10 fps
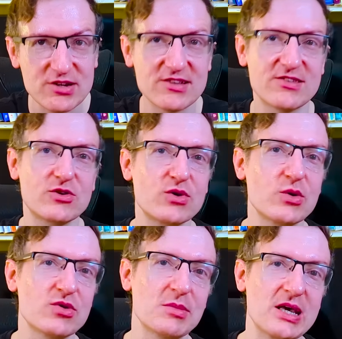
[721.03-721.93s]
to disagree
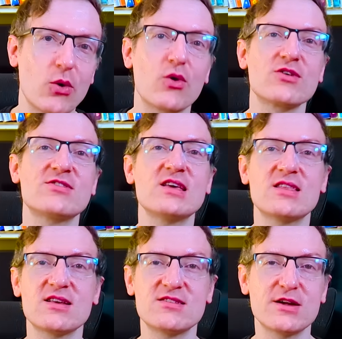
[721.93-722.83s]
with me or see
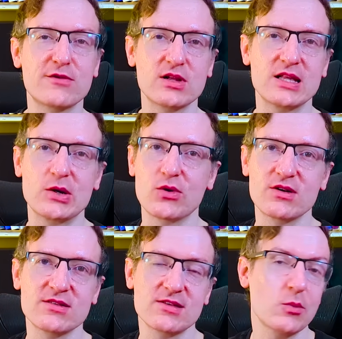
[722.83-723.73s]
things differently or
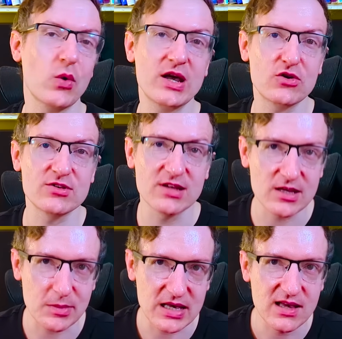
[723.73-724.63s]
in some way
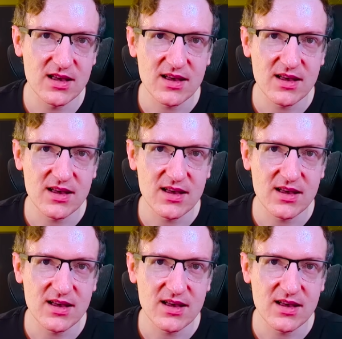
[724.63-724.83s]
critique me.